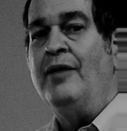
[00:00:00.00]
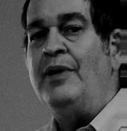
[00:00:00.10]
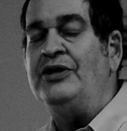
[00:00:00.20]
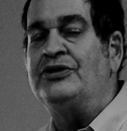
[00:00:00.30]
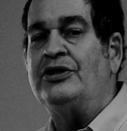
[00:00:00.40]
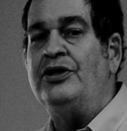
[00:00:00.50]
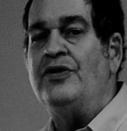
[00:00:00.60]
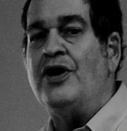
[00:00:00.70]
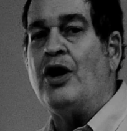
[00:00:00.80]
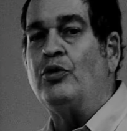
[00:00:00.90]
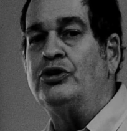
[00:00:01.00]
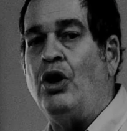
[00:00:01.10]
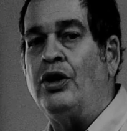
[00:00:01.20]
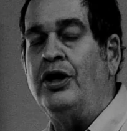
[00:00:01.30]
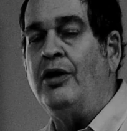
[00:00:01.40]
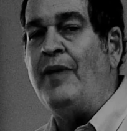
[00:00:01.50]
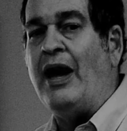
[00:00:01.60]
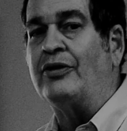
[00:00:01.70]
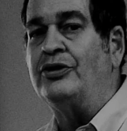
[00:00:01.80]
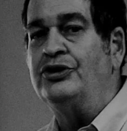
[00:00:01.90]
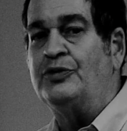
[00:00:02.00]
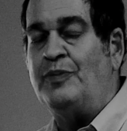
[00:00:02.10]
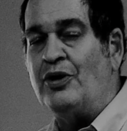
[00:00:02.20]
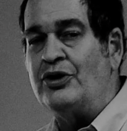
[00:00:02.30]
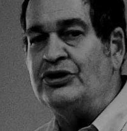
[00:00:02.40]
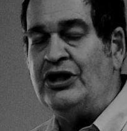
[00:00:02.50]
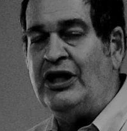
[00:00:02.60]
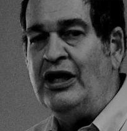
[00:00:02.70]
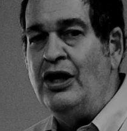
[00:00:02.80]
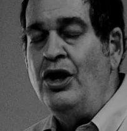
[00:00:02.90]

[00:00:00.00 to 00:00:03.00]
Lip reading: basically there we're talking about conspiracy.